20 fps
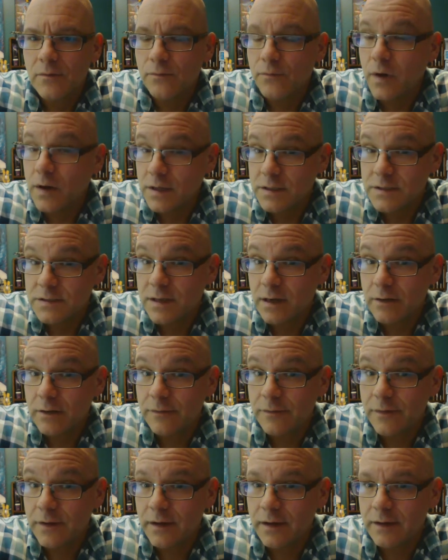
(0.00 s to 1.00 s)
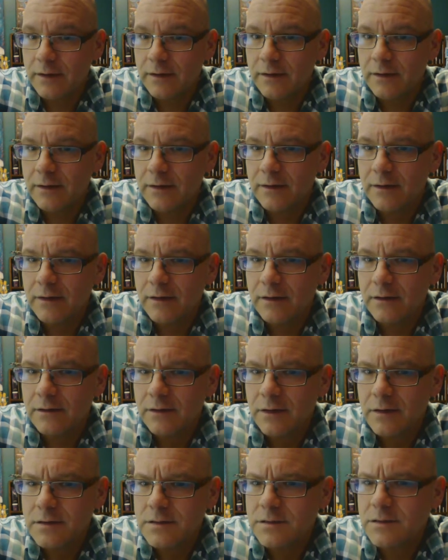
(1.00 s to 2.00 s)
but it's terrifying.
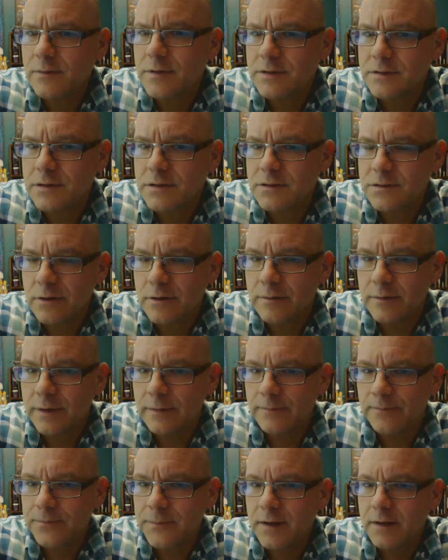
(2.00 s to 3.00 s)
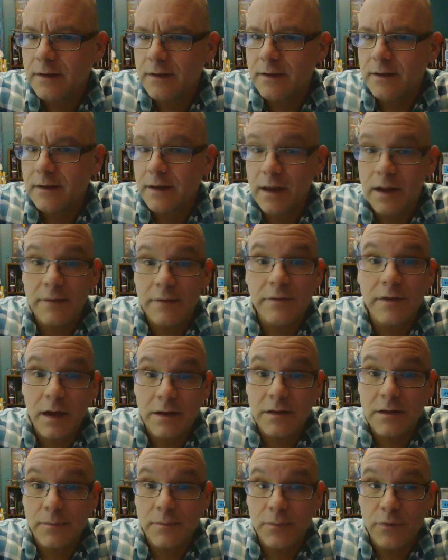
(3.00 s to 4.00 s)
Something's disturbing. And I've
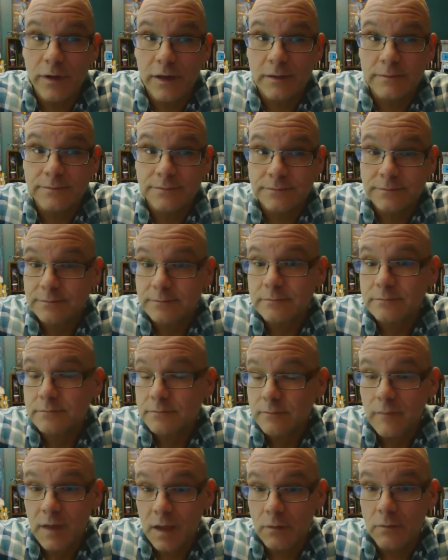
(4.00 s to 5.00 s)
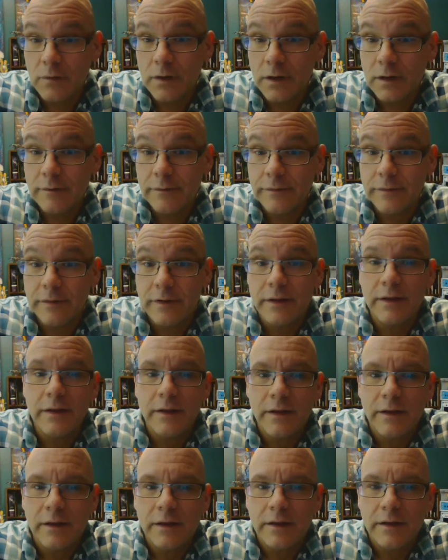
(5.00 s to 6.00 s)
gotten to the point where I've,
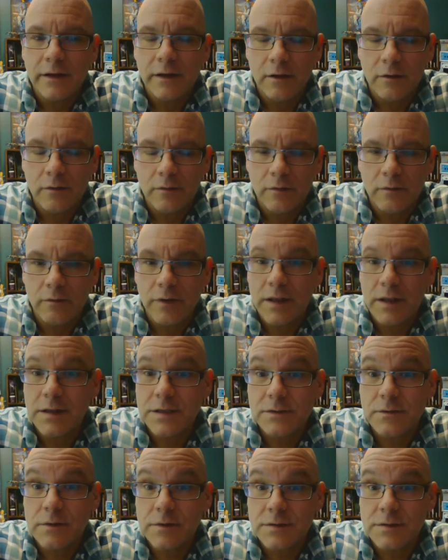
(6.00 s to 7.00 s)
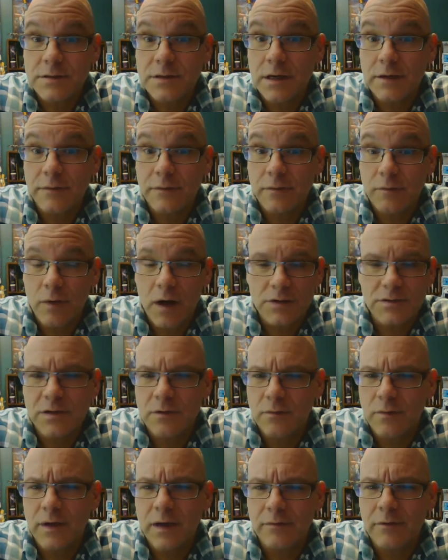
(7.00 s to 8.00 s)
read this sort of stuff, watched
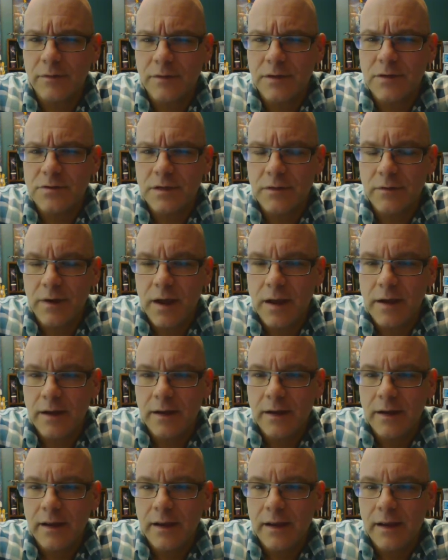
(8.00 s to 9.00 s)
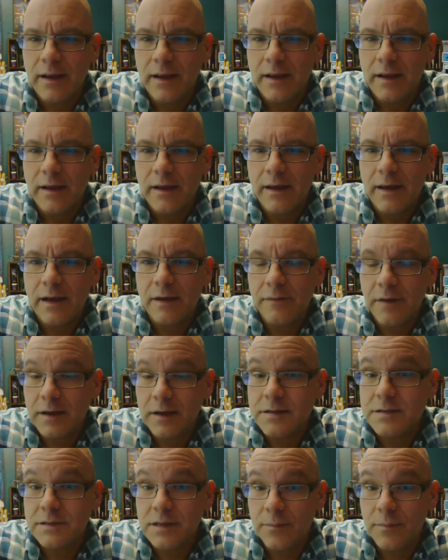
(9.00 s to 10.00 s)
it, whatever, usually read it. And I've had
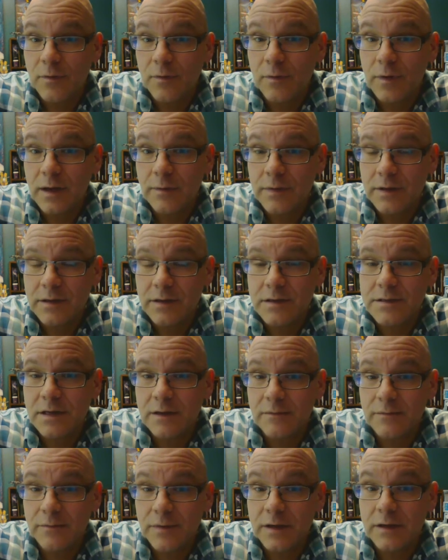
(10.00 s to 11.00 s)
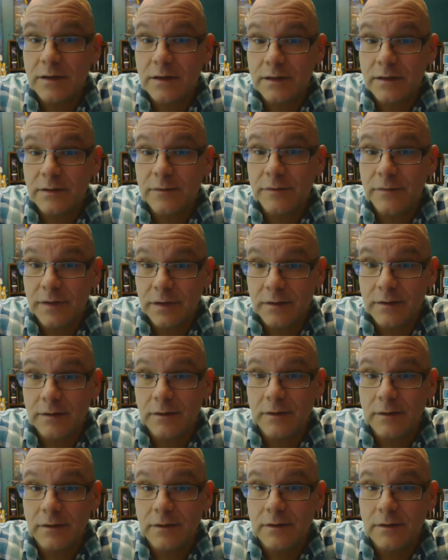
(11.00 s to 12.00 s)
to step away because I've begun to
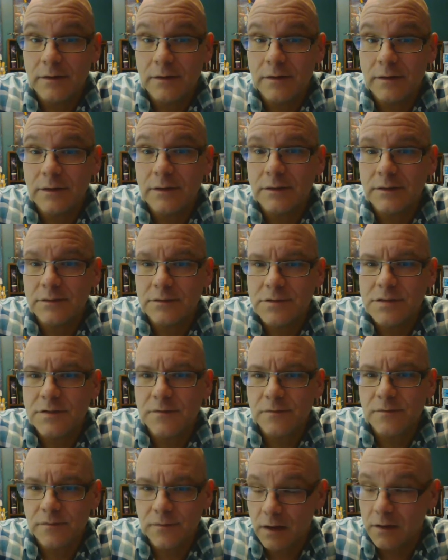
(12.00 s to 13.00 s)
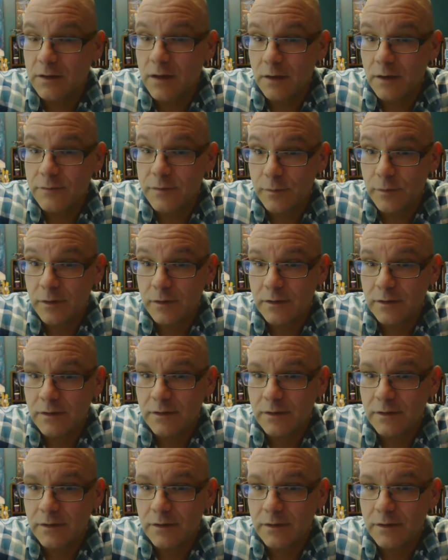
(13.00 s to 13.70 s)
feel just uncomfortable.